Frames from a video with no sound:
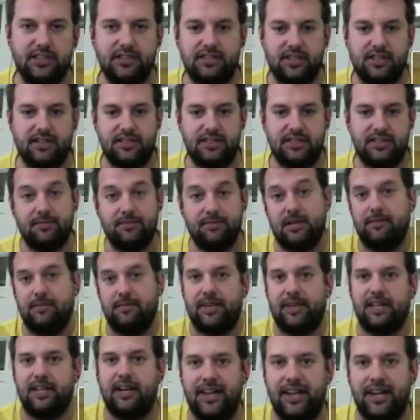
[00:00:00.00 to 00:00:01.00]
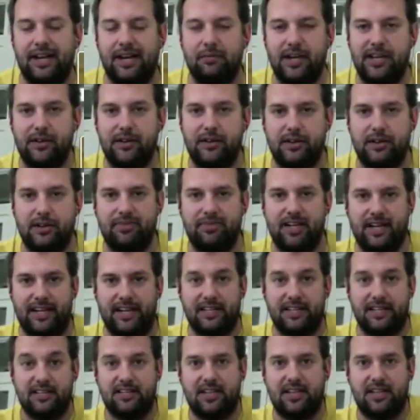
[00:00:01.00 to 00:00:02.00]
So something like that, where you can plug
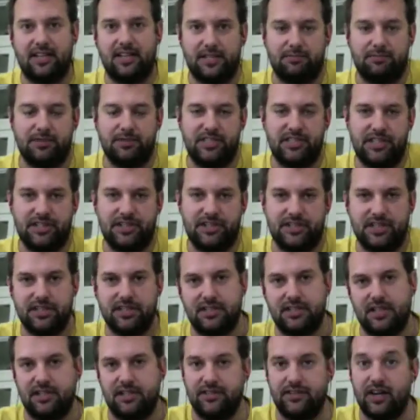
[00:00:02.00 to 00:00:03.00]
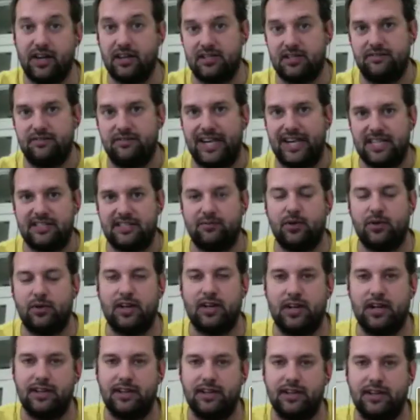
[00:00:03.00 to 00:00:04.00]
into something which produces kind of artifacts of one
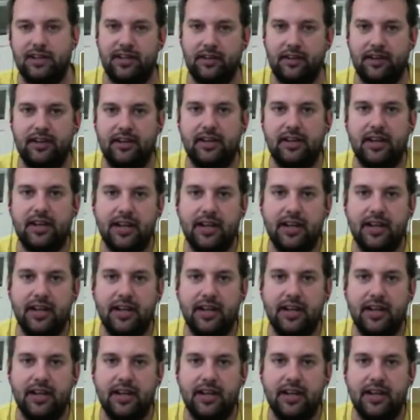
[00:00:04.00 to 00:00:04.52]
kind or another.